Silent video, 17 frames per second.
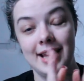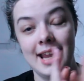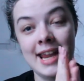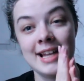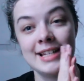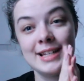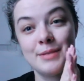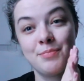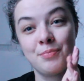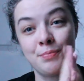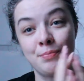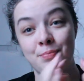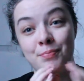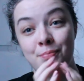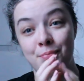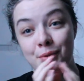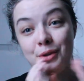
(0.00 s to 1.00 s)
and it
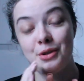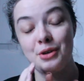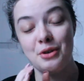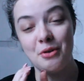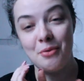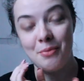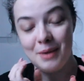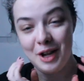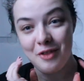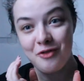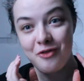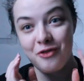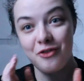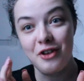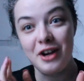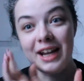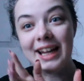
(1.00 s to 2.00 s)
blew my
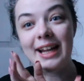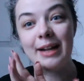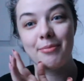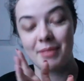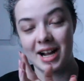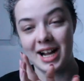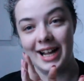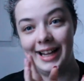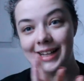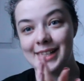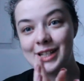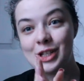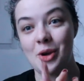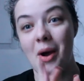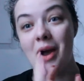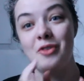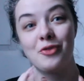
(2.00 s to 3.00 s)
freaking mind.
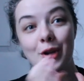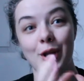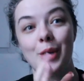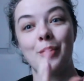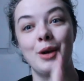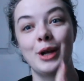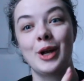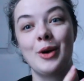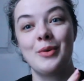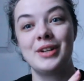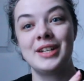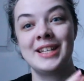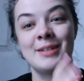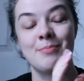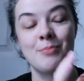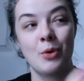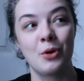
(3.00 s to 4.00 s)
So I really want to go
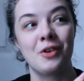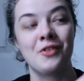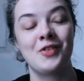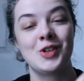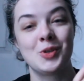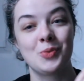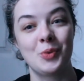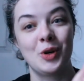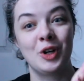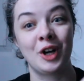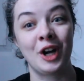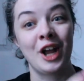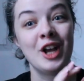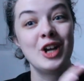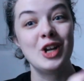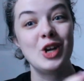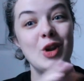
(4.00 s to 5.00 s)
into more of his work
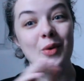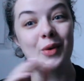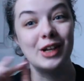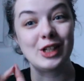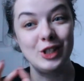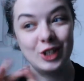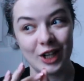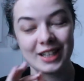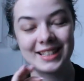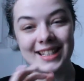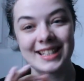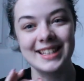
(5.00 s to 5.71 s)
knowing just